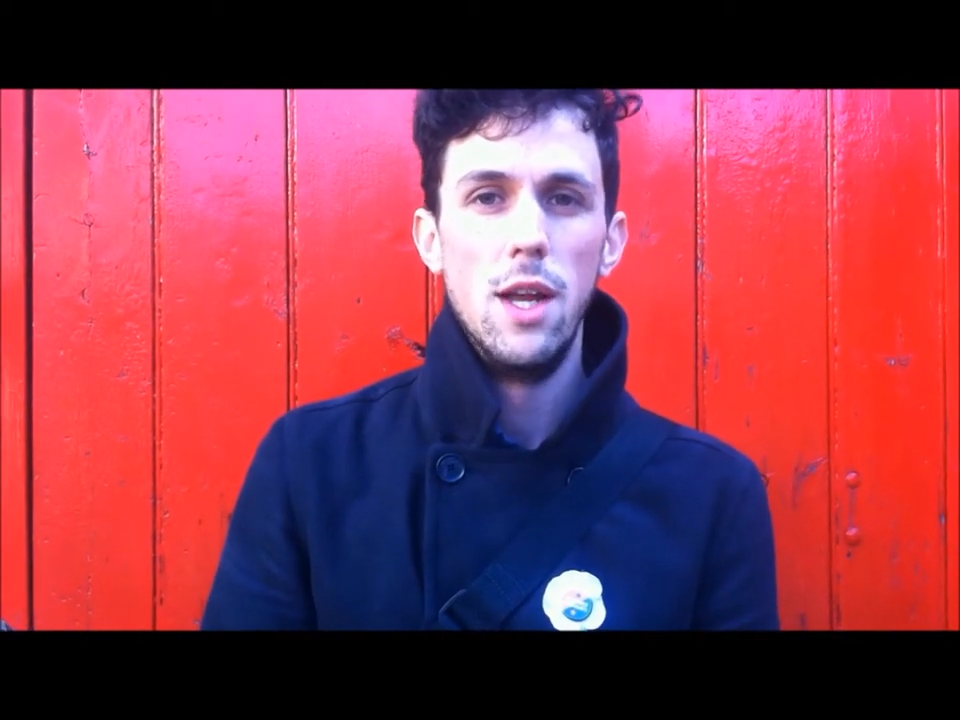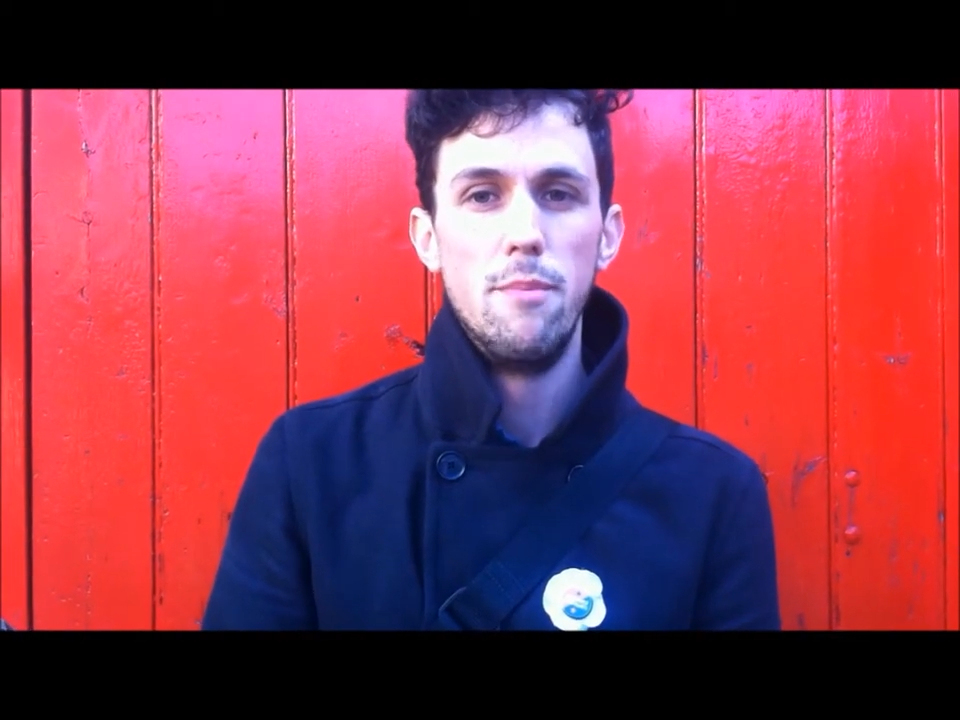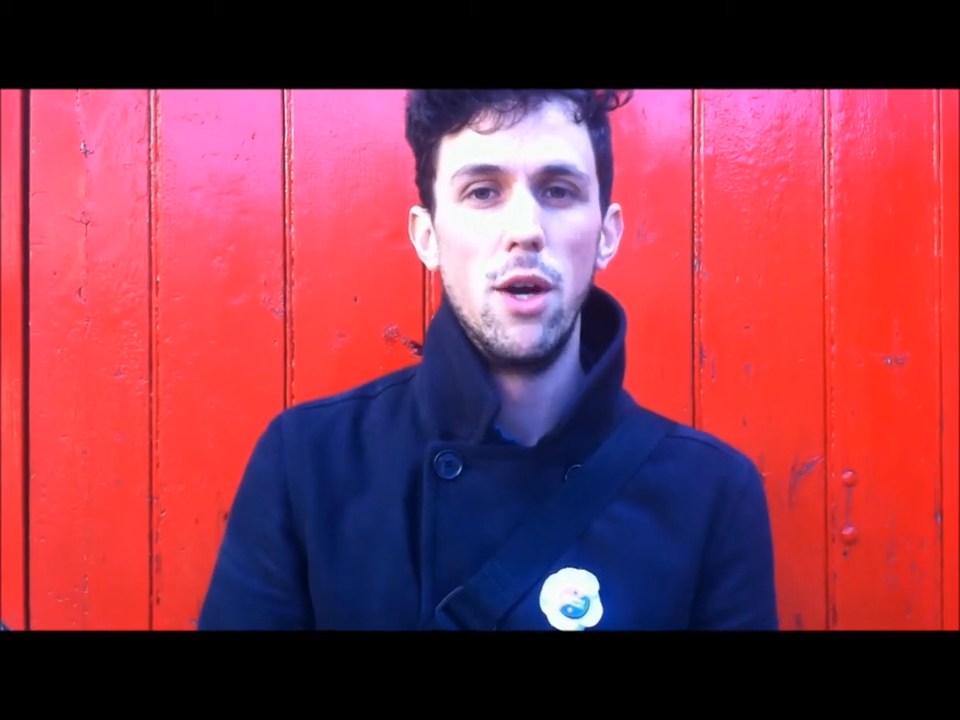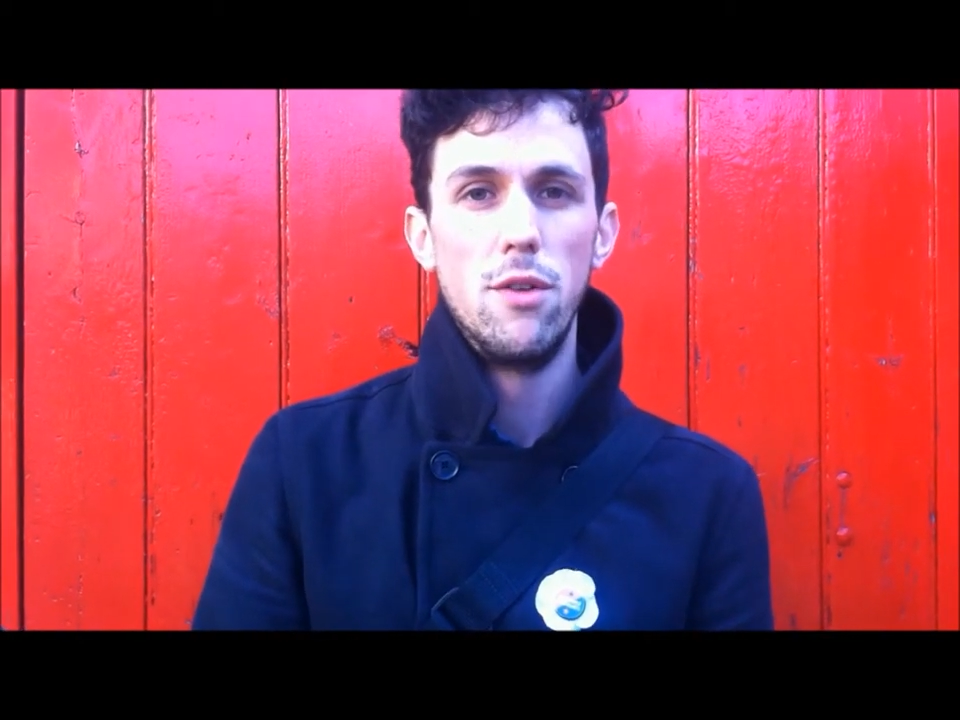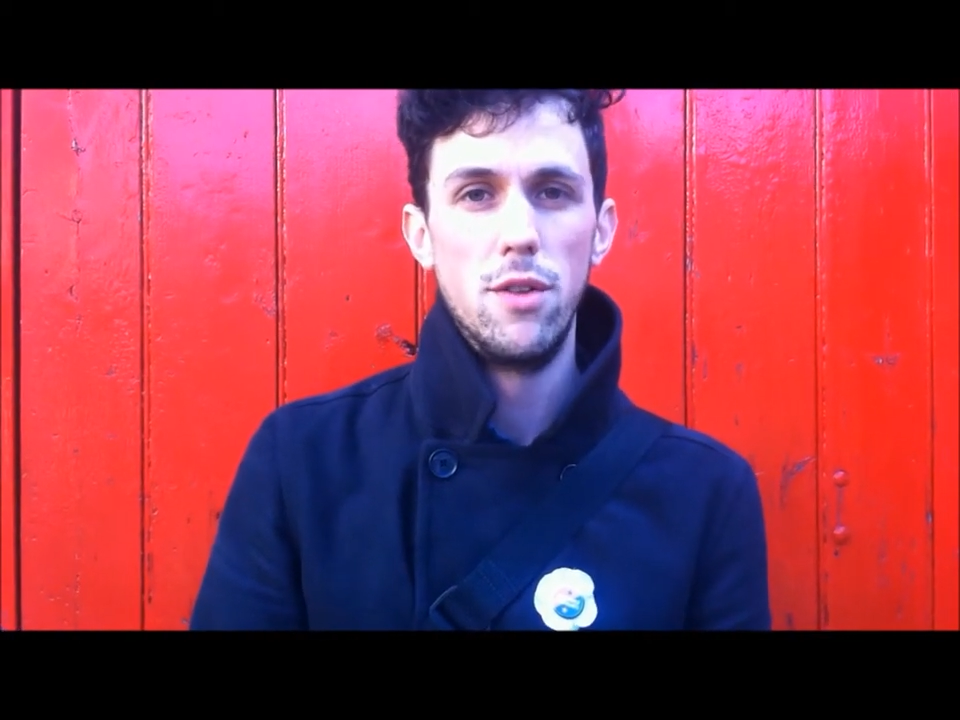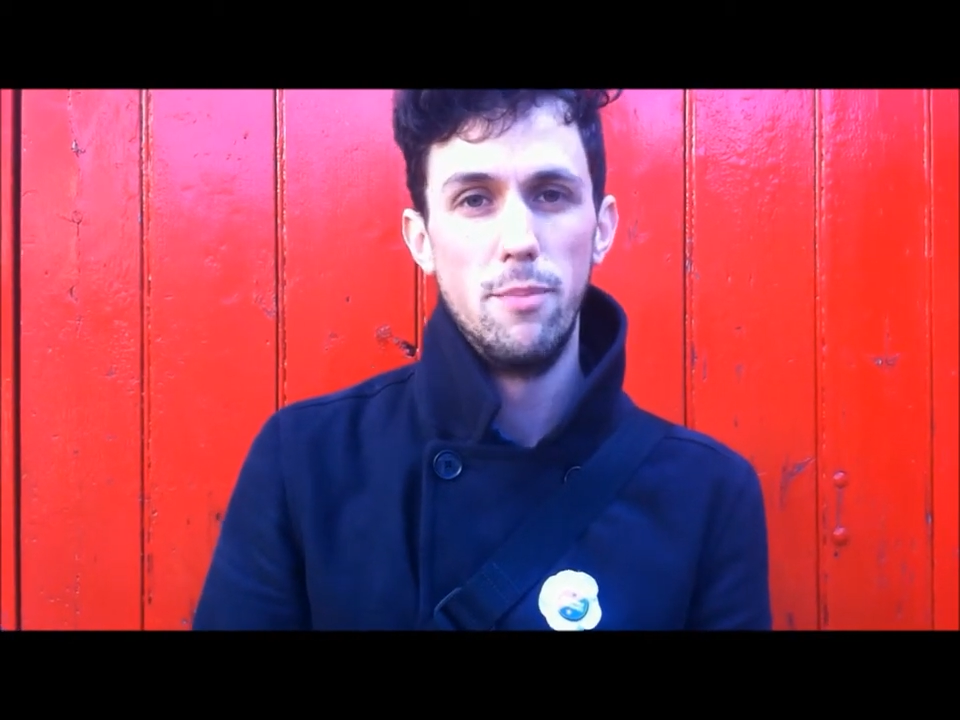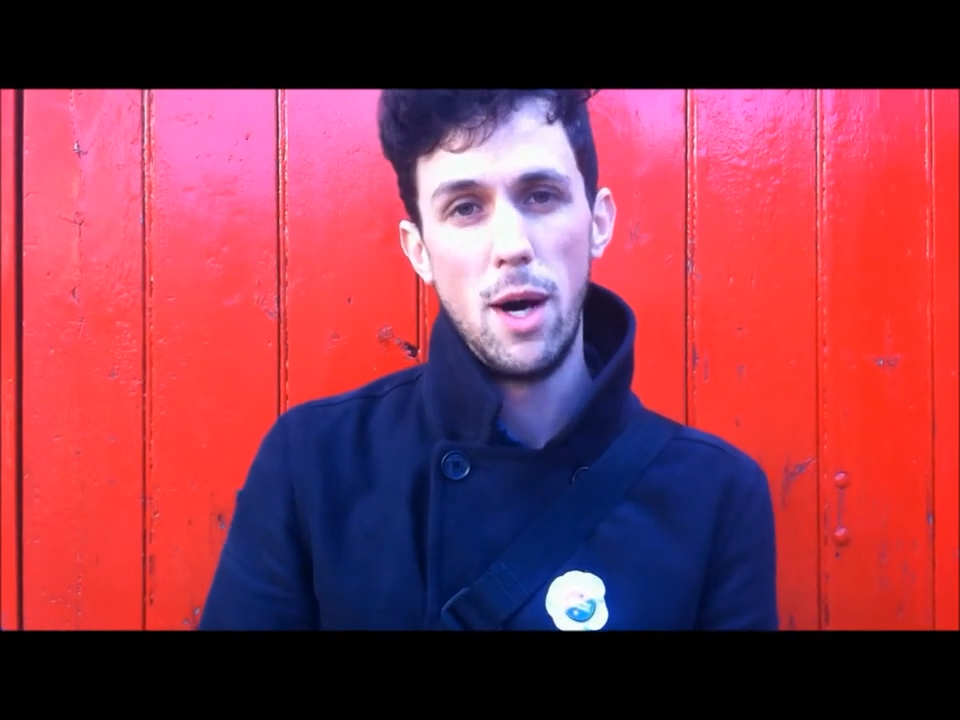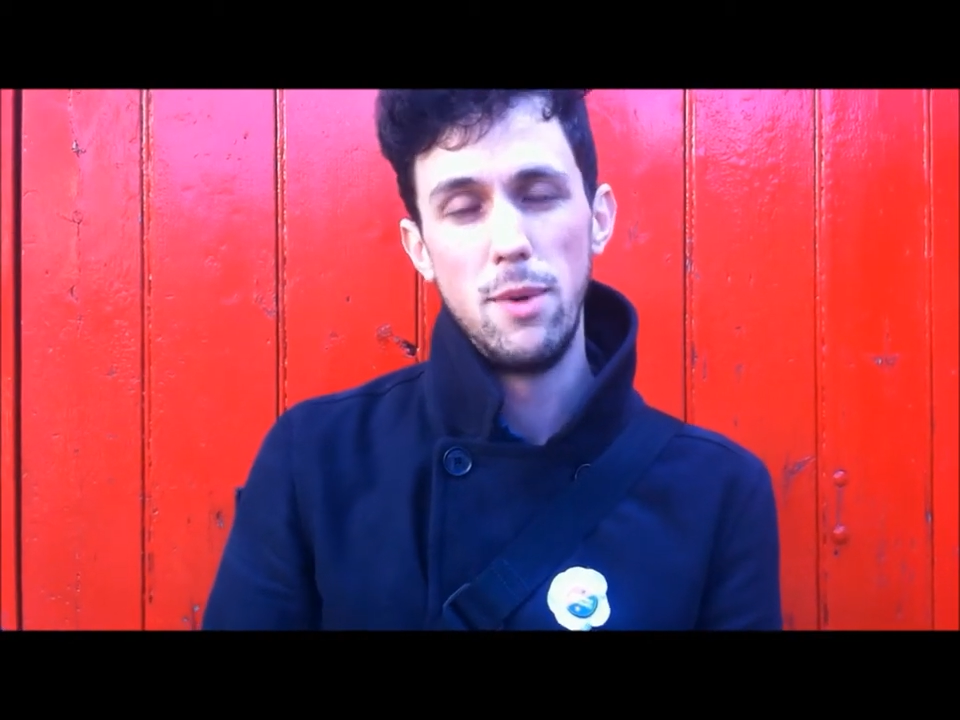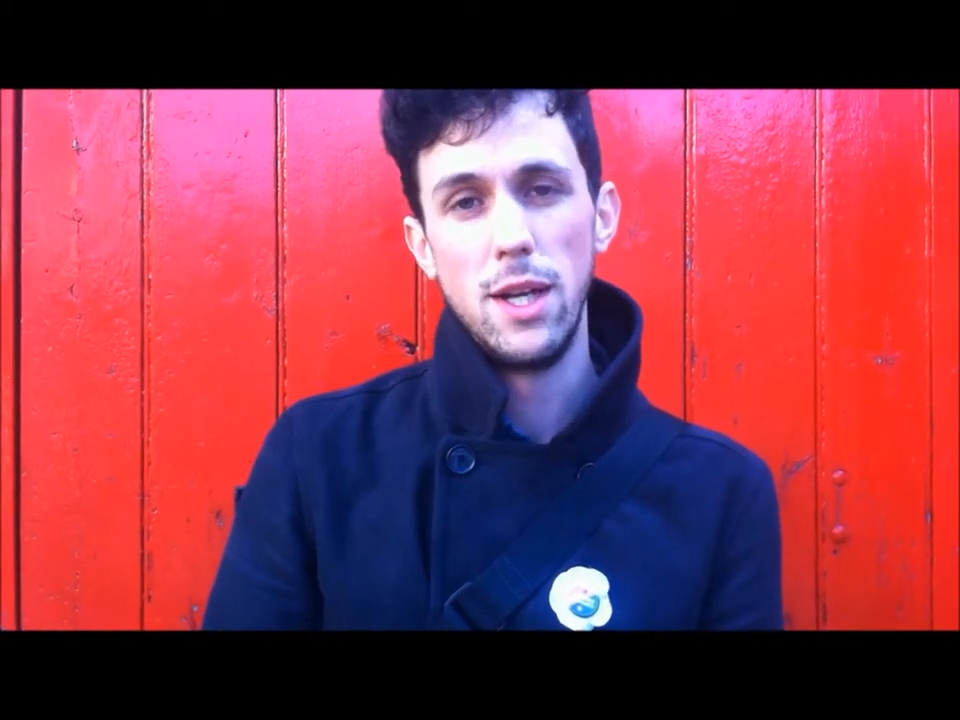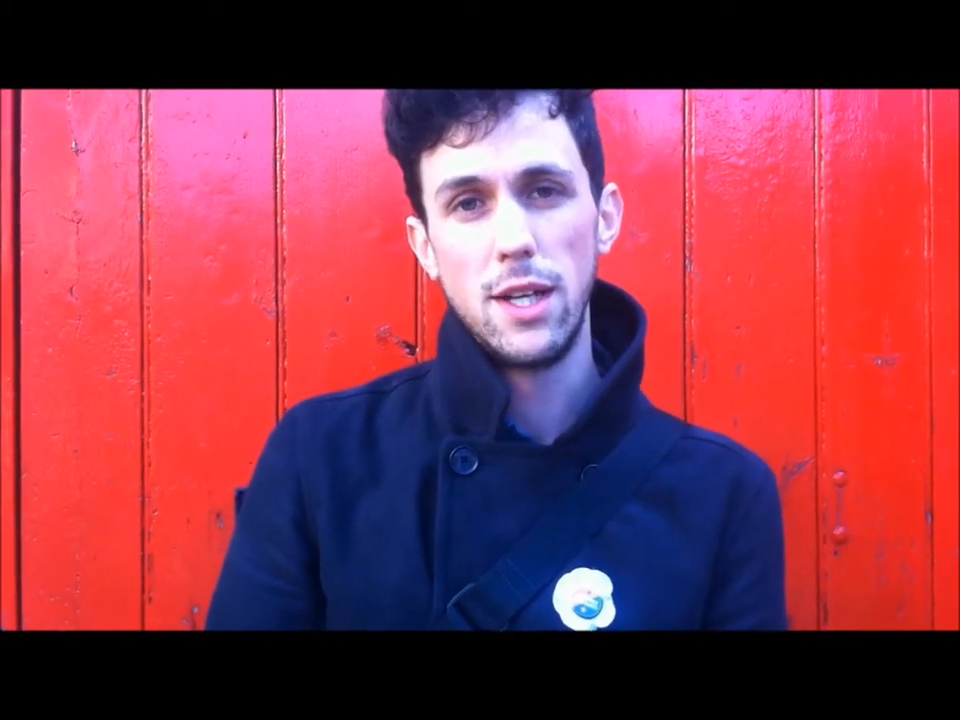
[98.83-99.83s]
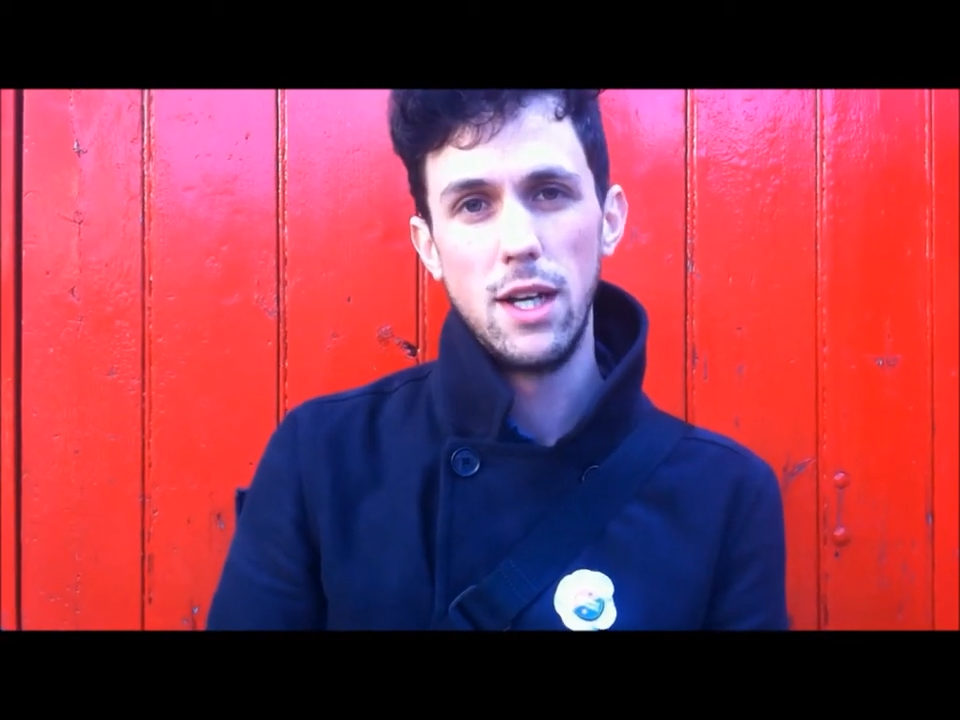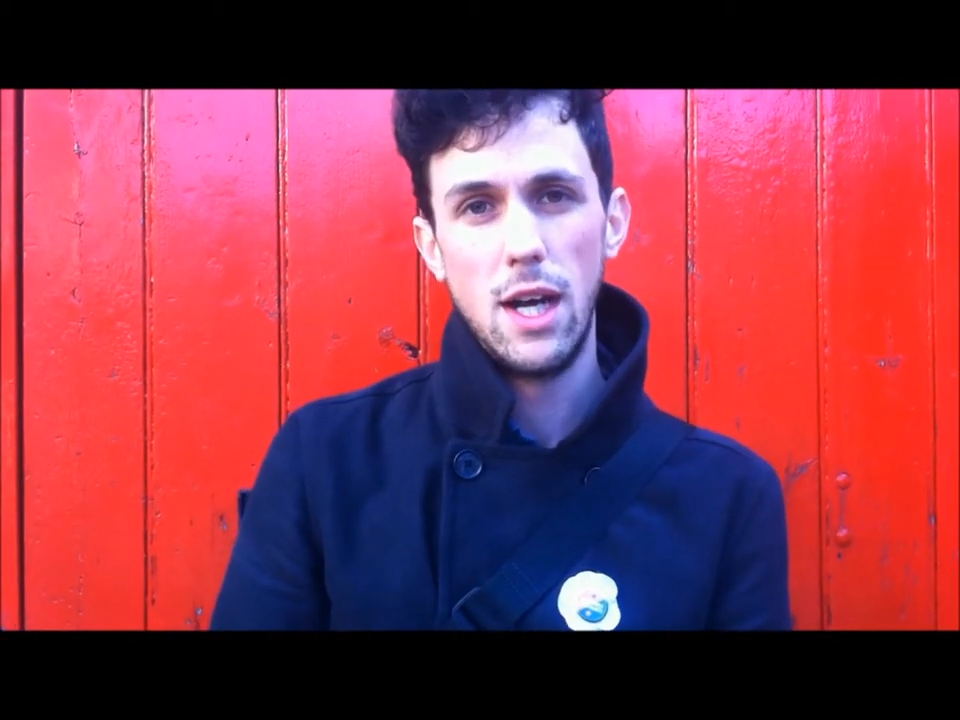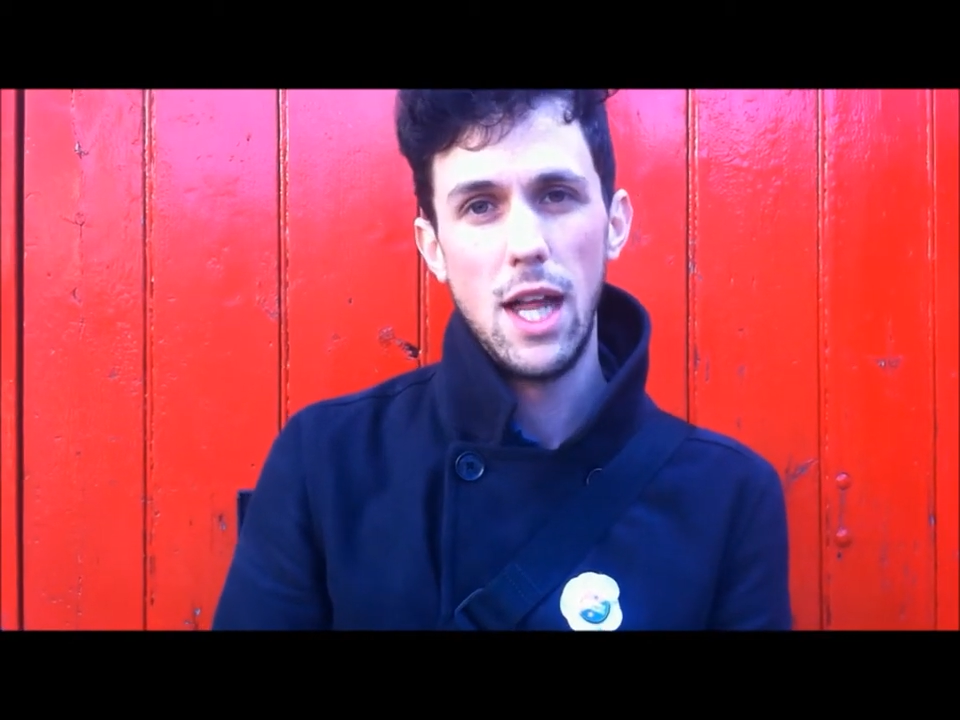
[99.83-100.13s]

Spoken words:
in both the public